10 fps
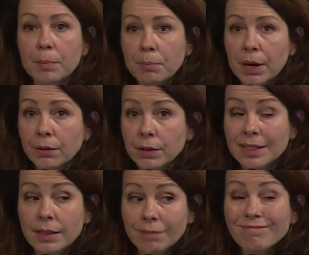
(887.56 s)

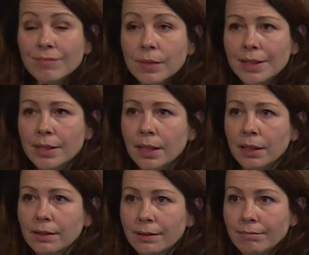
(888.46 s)
Parents
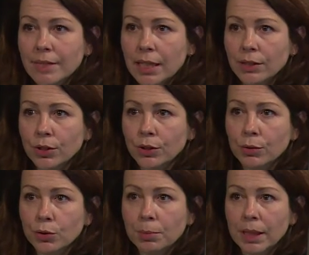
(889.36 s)
still tend
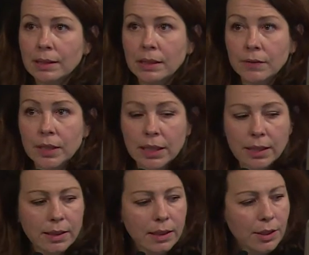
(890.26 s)
to buy
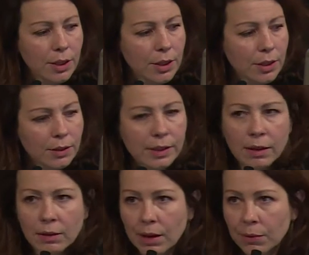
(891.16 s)
DVDs and not
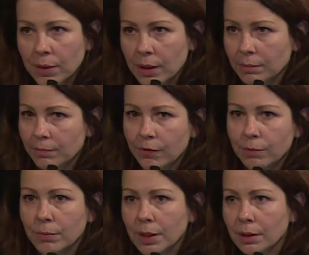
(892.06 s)
download them
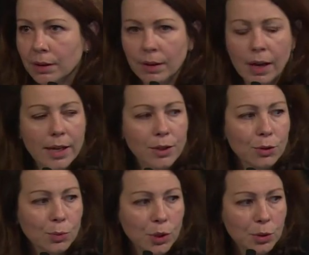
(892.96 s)
from I
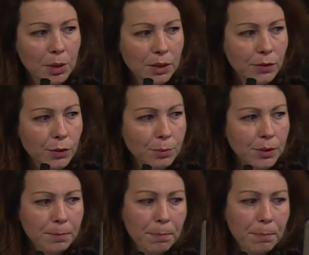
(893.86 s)
don't know which platforms.